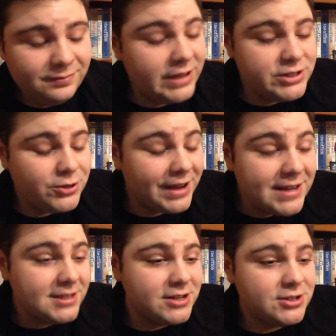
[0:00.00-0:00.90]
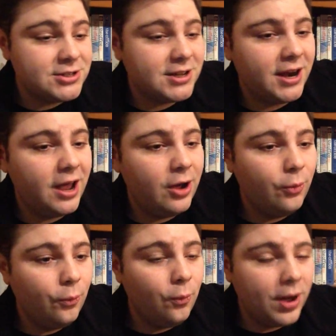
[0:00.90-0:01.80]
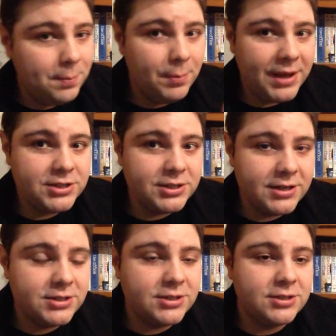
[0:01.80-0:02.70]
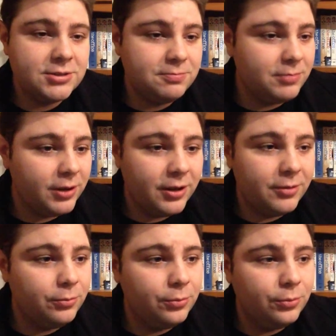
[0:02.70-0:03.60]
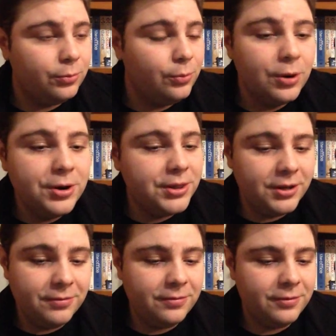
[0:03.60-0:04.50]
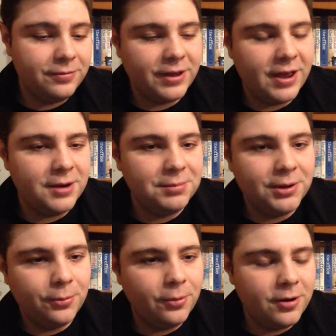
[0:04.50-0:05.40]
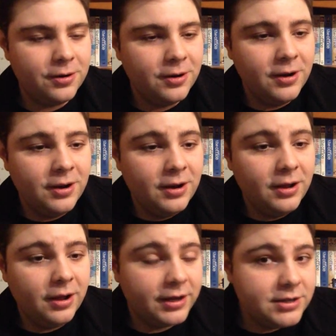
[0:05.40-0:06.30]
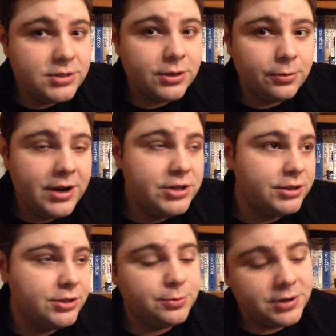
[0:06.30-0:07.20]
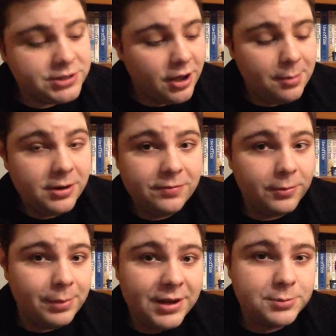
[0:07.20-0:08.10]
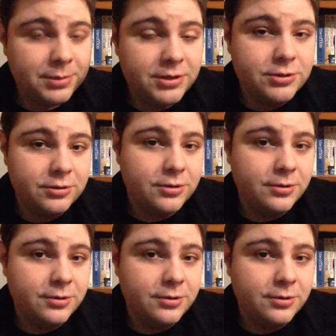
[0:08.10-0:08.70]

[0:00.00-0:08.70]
And so I guess that's just kind of what makes this worthy of Academy Award consideration. This was nominated for Best Picture in